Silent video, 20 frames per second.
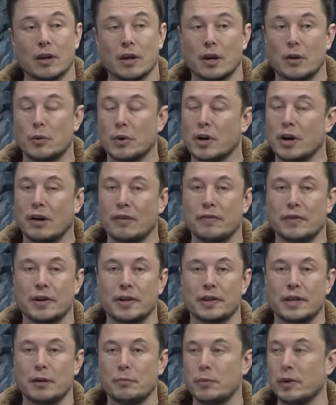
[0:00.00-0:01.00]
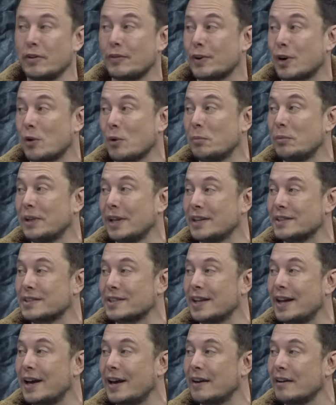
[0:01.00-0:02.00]
We're confident that B F R will be less
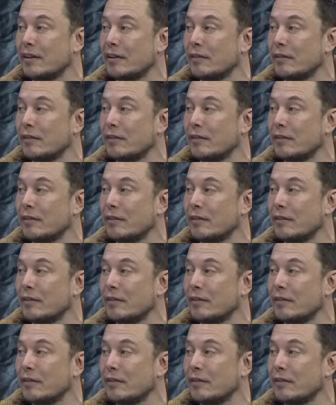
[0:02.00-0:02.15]
than that.